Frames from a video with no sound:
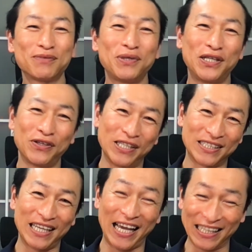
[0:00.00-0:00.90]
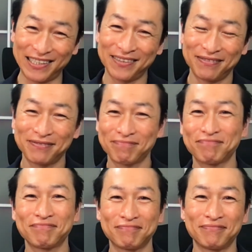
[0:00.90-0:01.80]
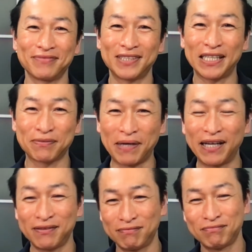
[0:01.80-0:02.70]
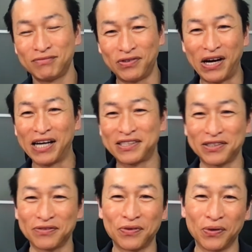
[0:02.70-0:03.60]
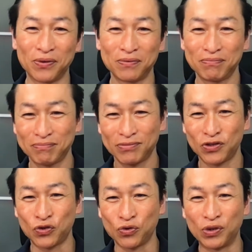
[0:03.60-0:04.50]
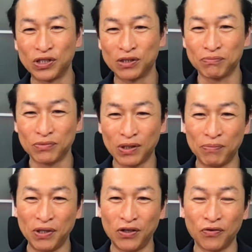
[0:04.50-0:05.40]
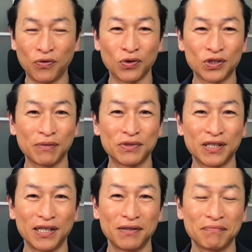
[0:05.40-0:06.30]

video is it. That's my reaction for tourism video for Cebu City.